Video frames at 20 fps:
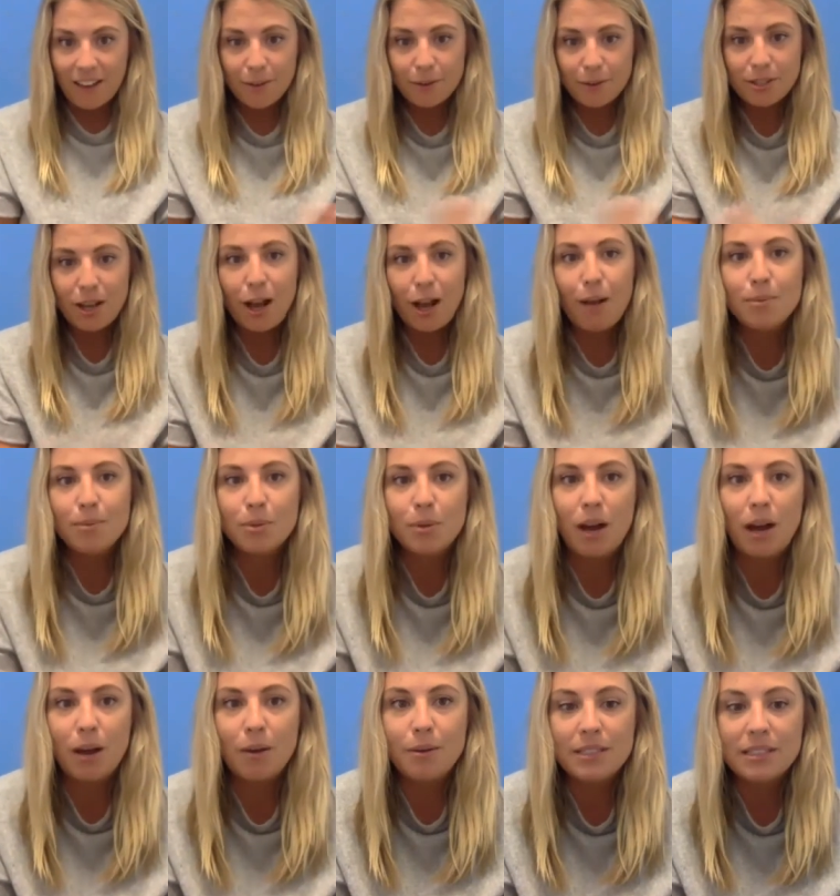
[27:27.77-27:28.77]
There were times when
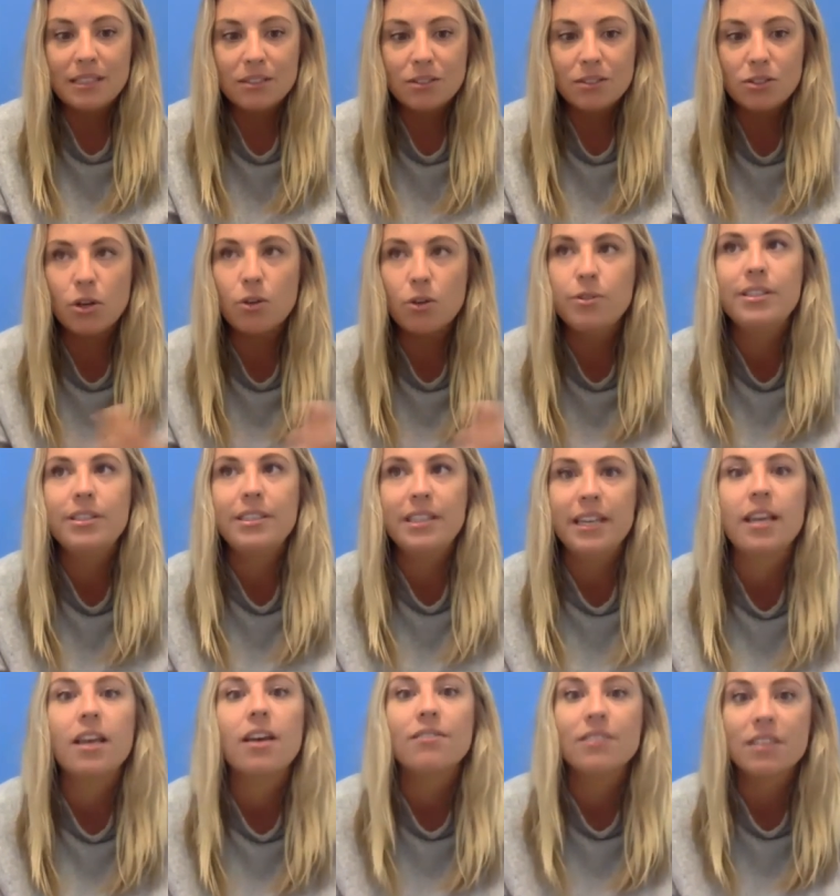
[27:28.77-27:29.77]
I was so
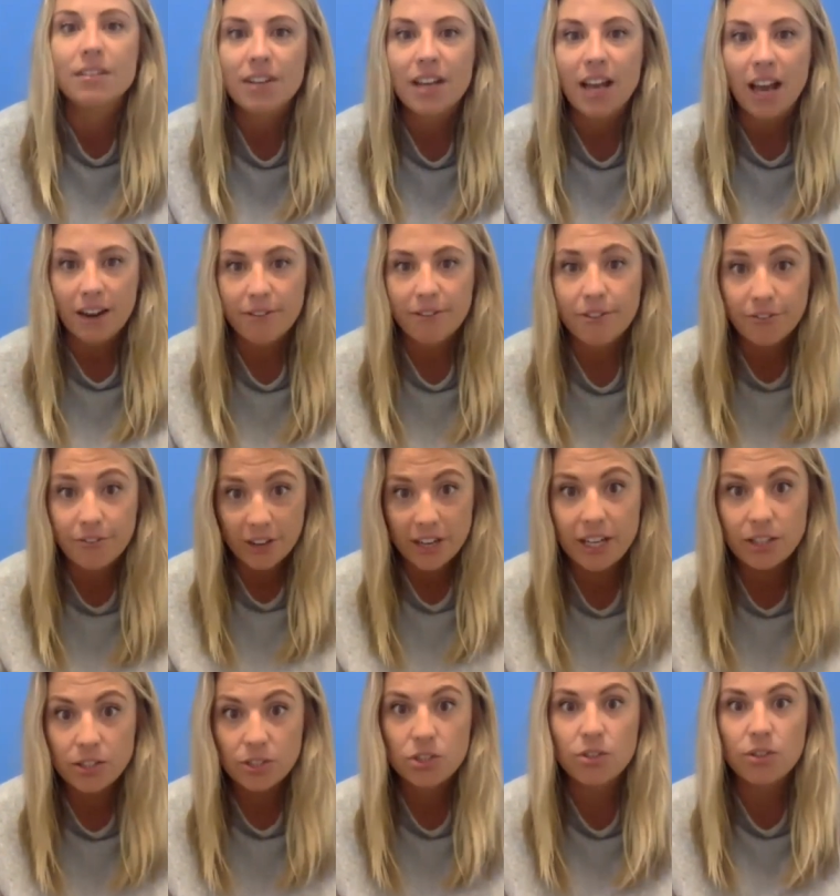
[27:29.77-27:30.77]
sick of living out of a
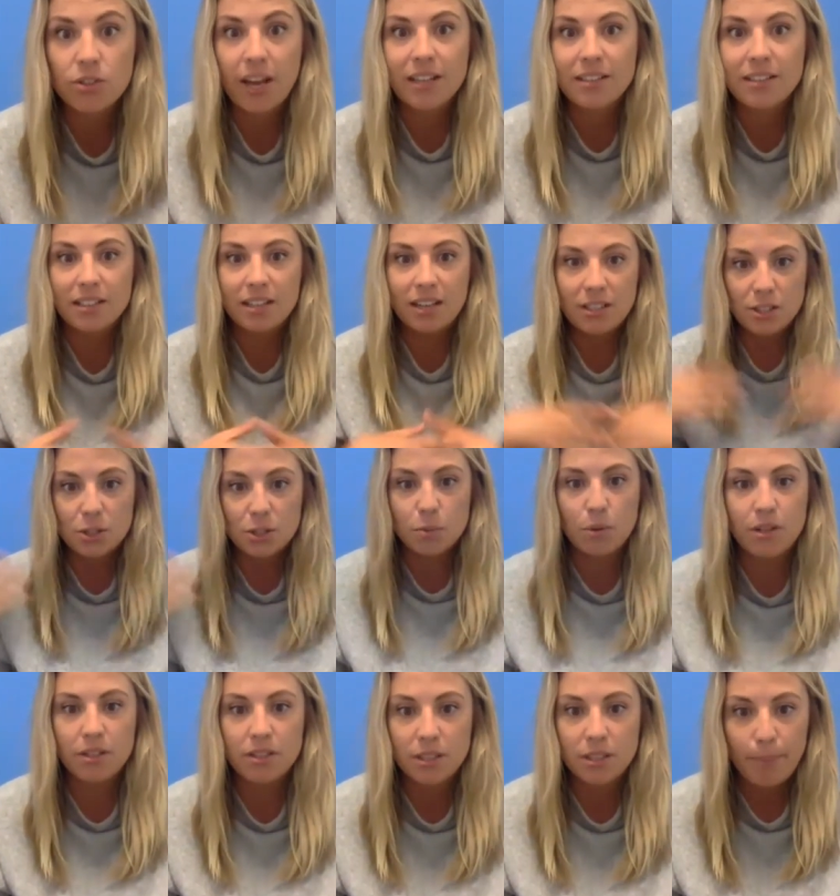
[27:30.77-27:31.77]
freaking suitcase that I just
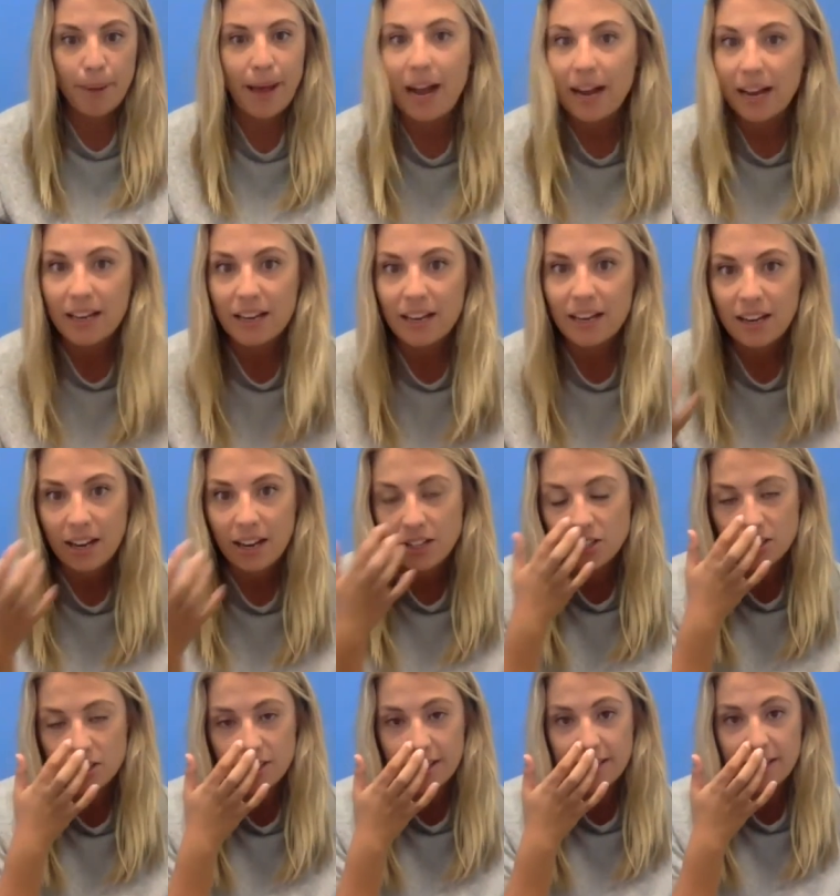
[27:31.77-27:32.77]
wanted to pack it in and
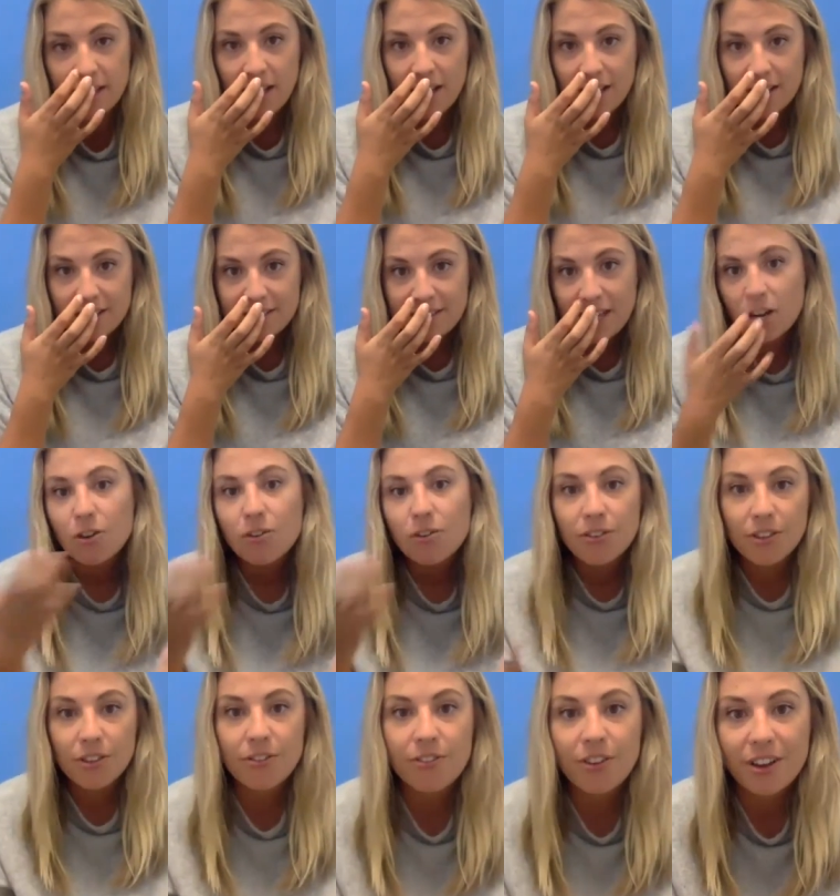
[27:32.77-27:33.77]
just like settle
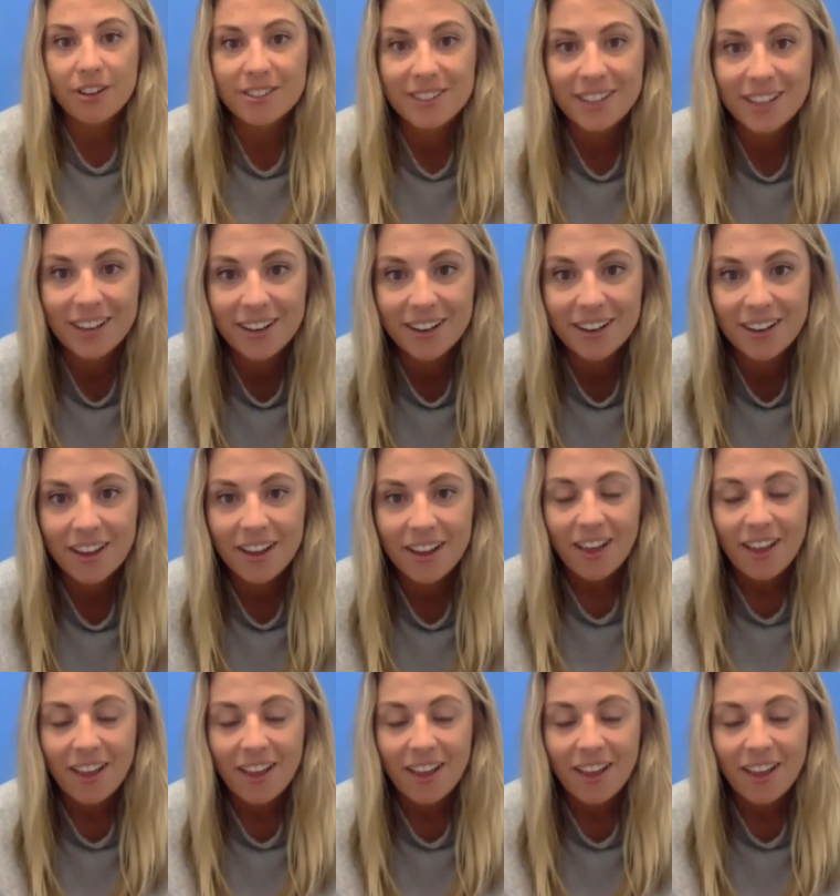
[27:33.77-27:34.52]
for the first thing